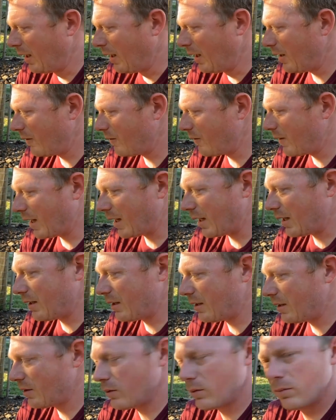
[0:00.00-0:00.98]
If not,
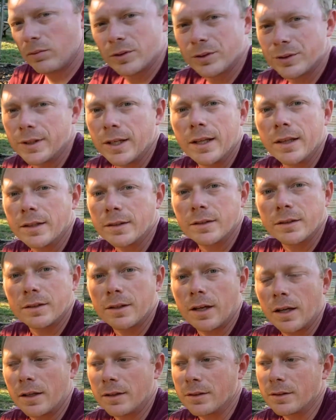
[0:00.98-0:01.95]
we'll see. This is
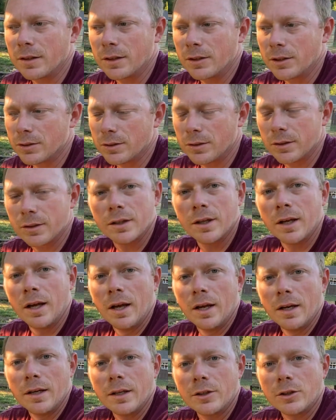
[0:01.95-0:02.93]
honestly just to
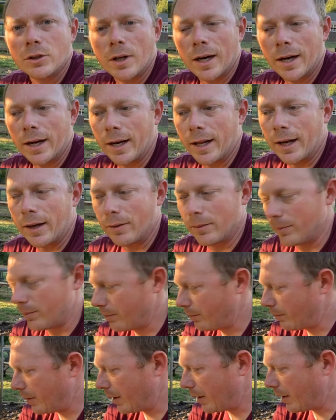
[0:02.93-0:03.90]
try it out,
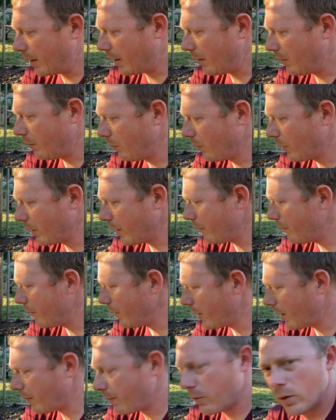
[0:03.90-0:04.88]
but we'll get it
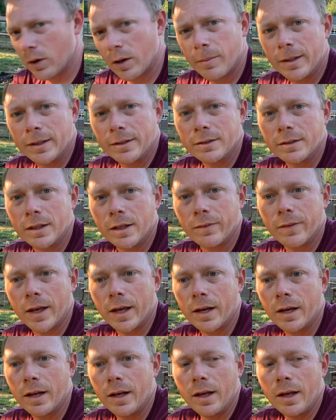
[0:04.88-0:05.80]
filled up for them and see if that